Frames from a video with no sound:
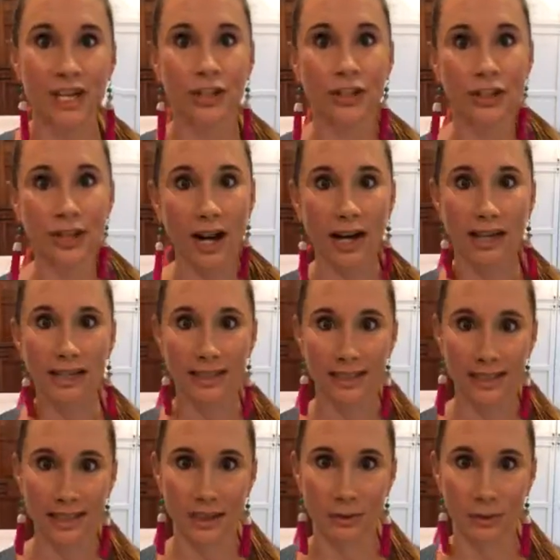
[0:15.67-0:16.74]
you're not going to
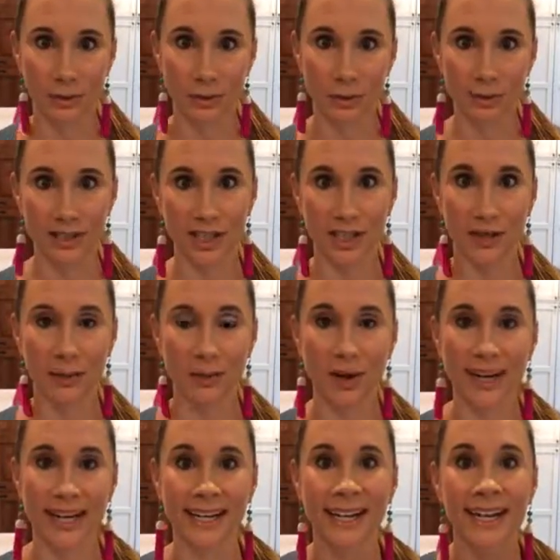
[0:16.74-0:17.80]
see the results that you
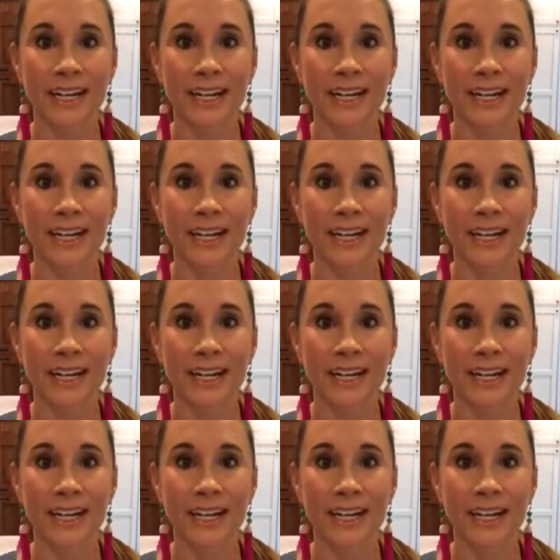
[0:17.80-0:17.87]
want.